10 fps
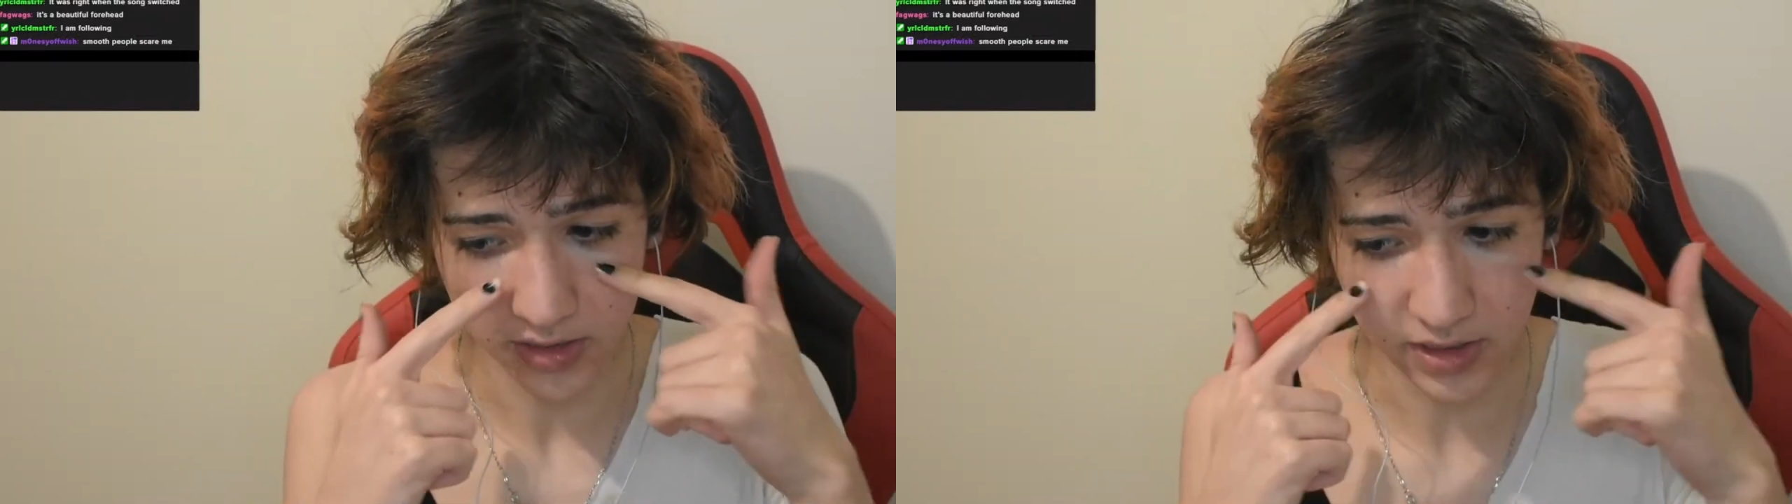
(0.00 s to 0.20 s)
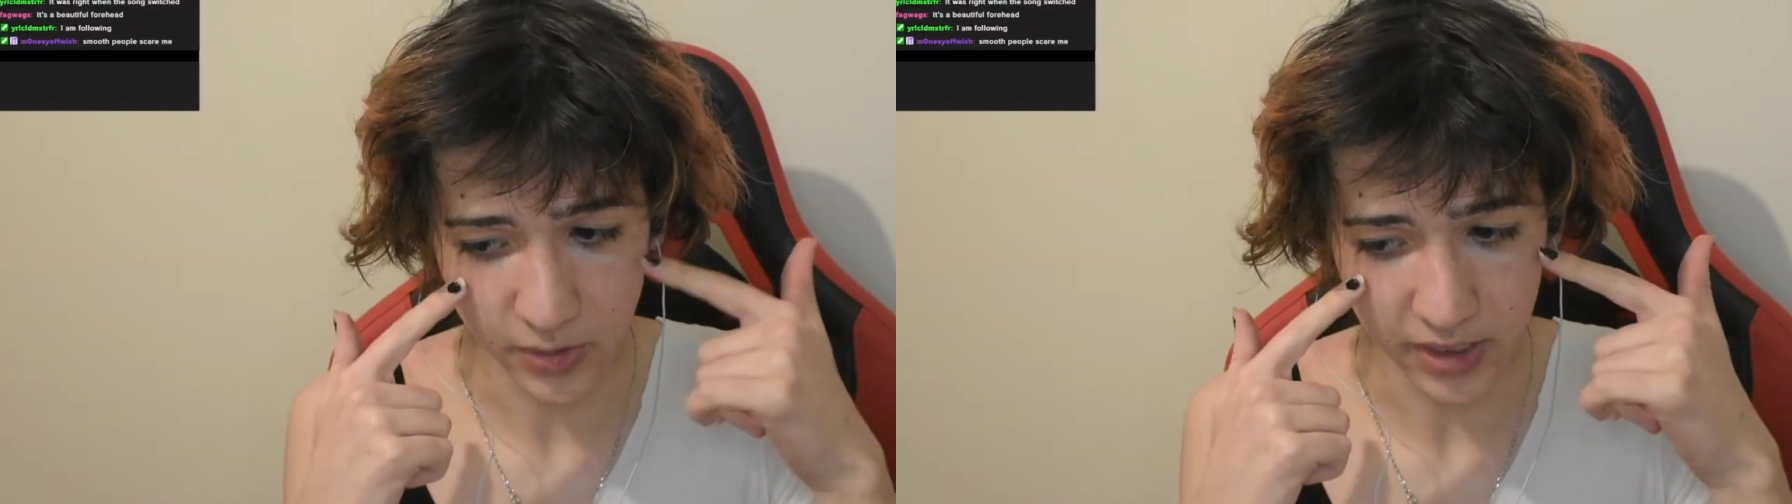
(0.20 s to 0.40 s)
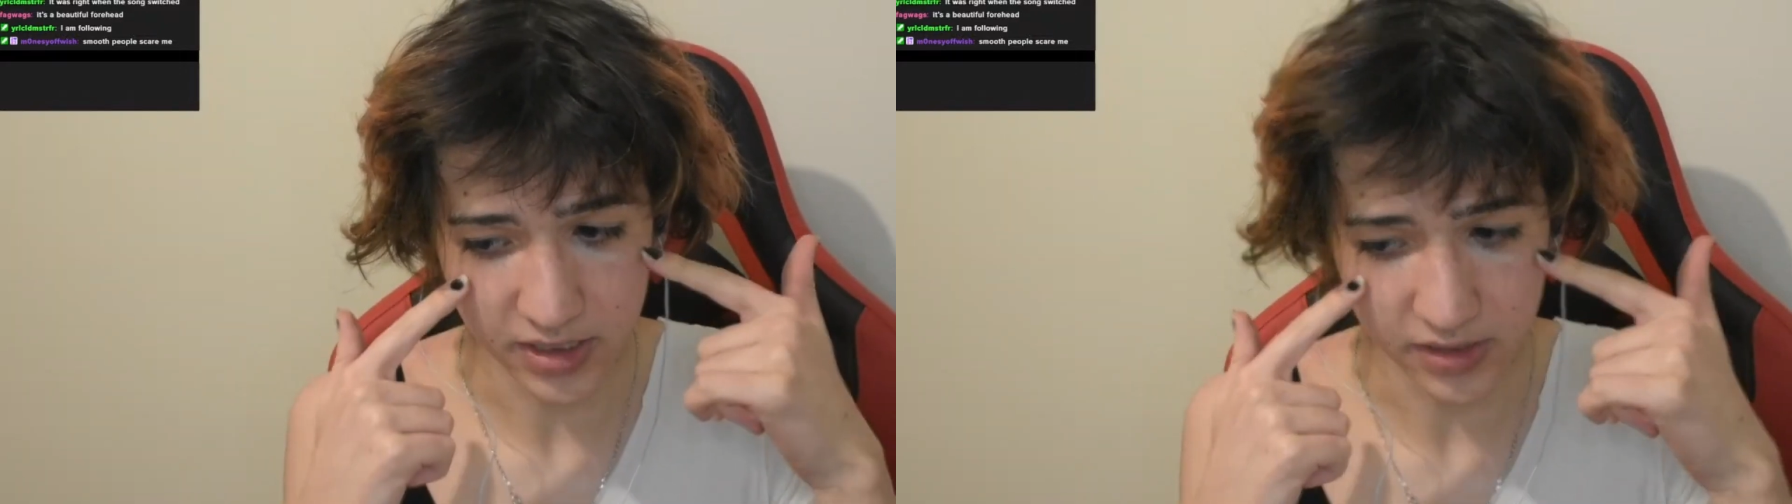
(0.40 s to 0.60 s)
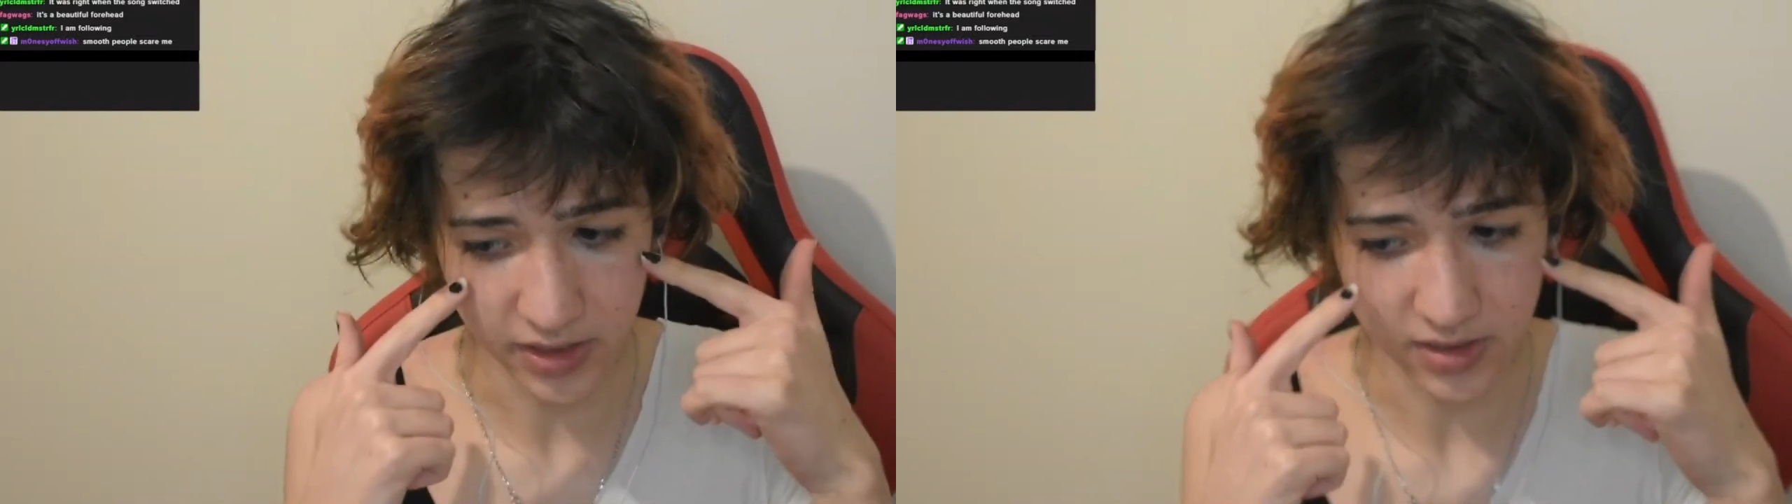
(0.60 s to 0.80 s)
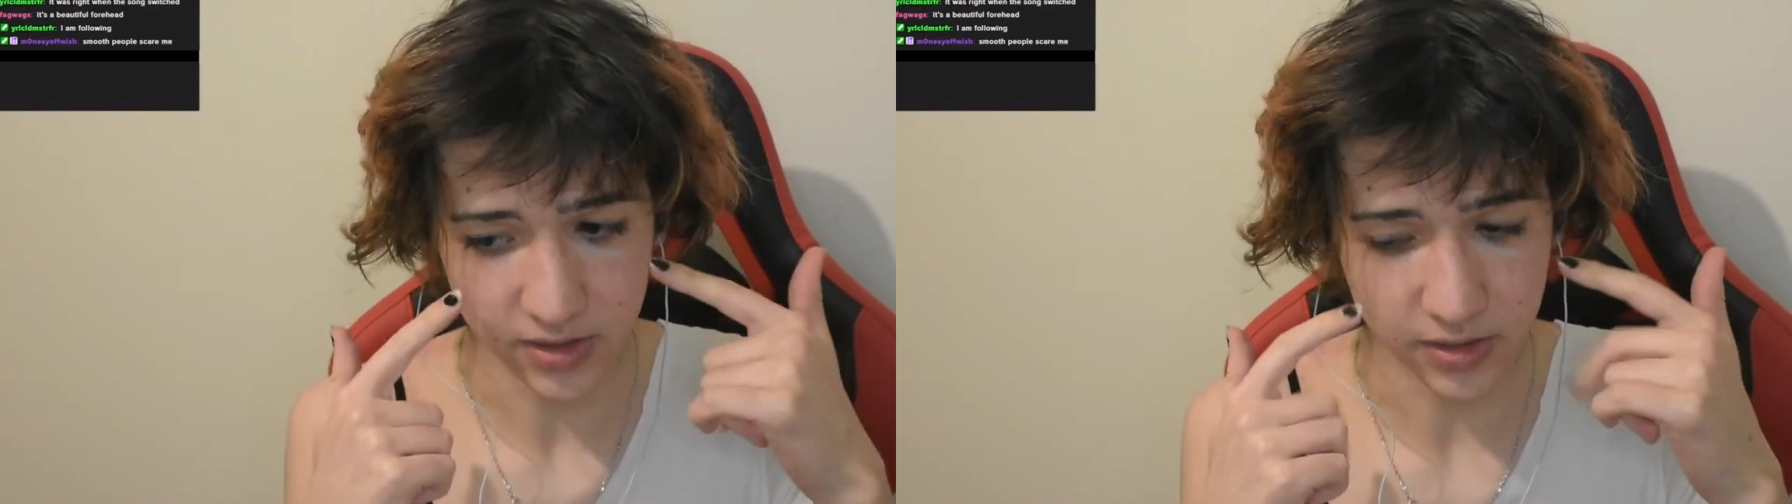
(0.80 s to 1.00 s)
direction that
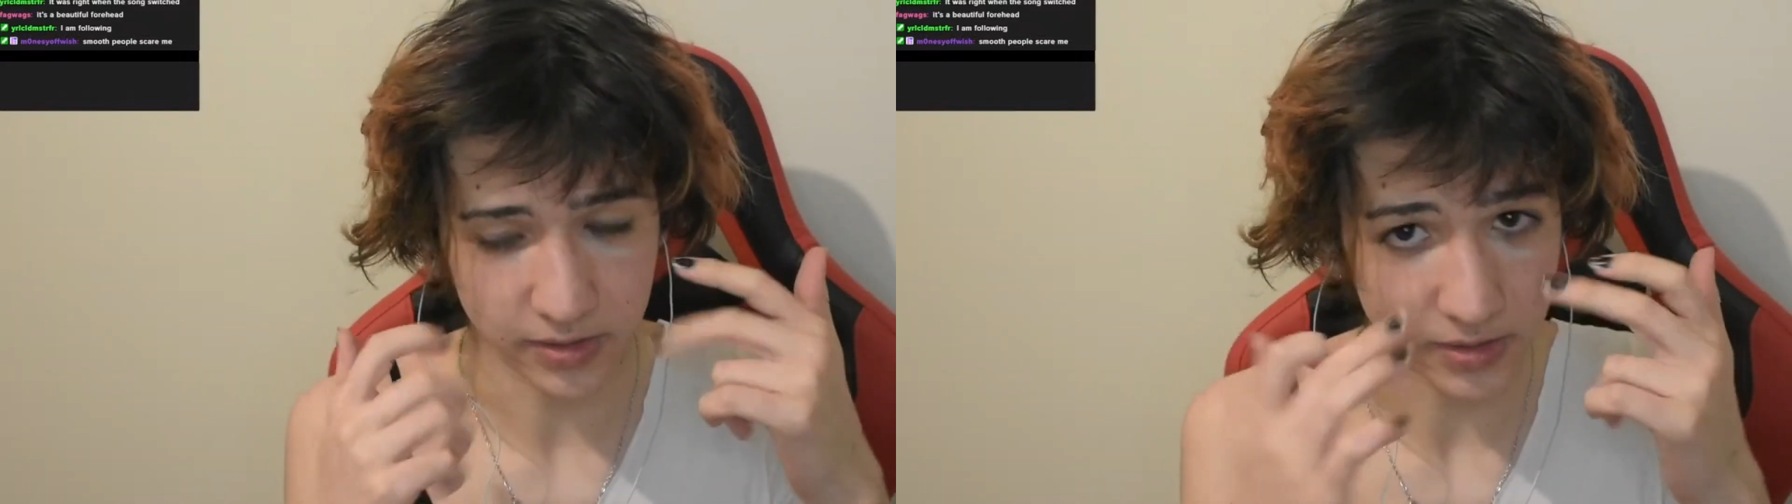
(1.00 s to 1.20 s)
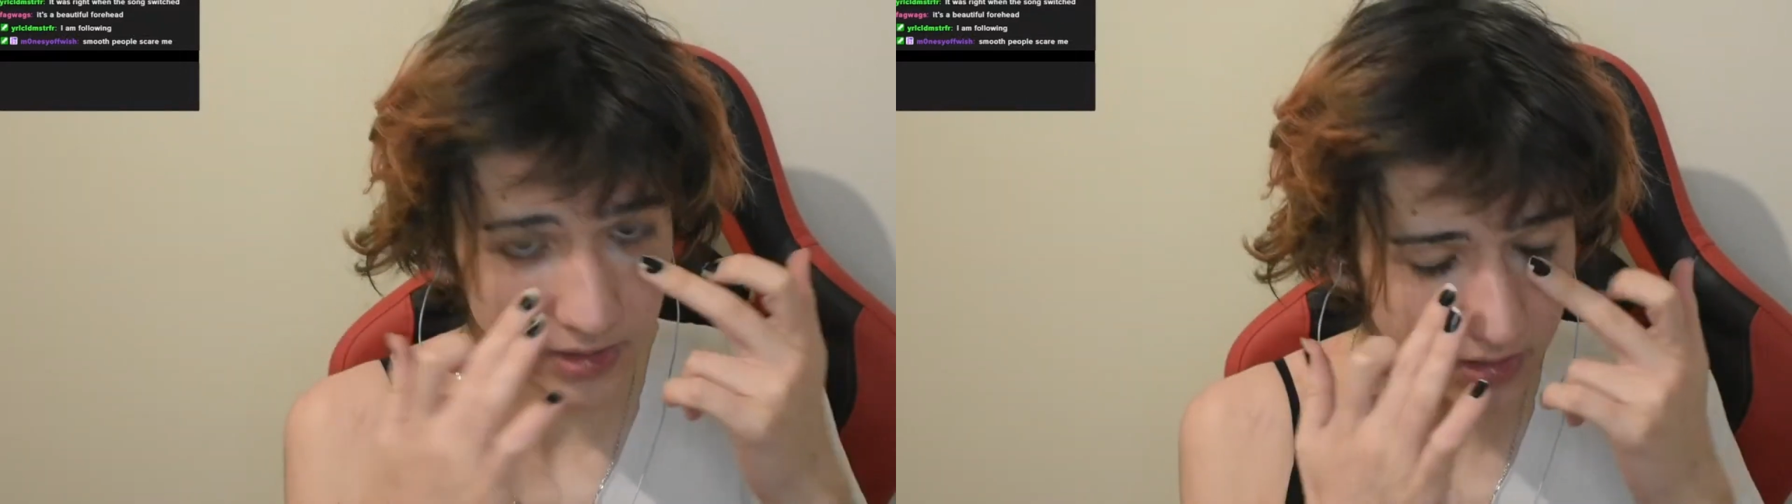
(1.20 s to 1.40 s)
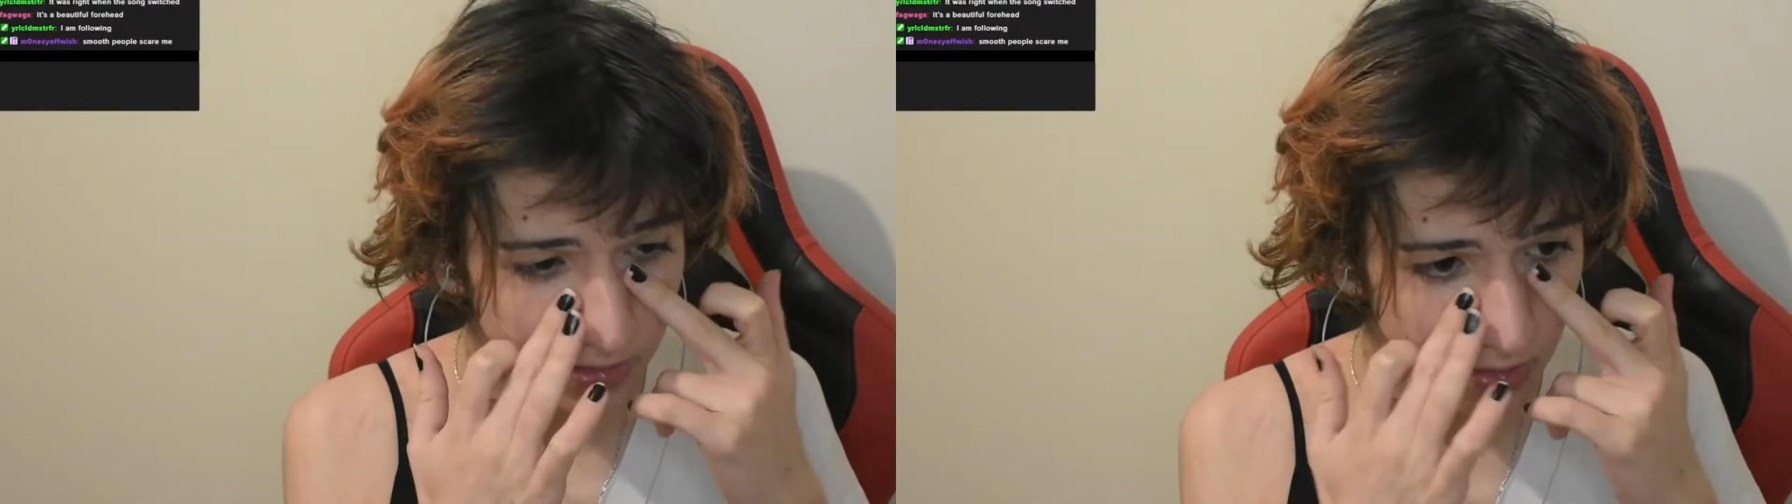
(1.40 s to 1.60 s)
it's going, right?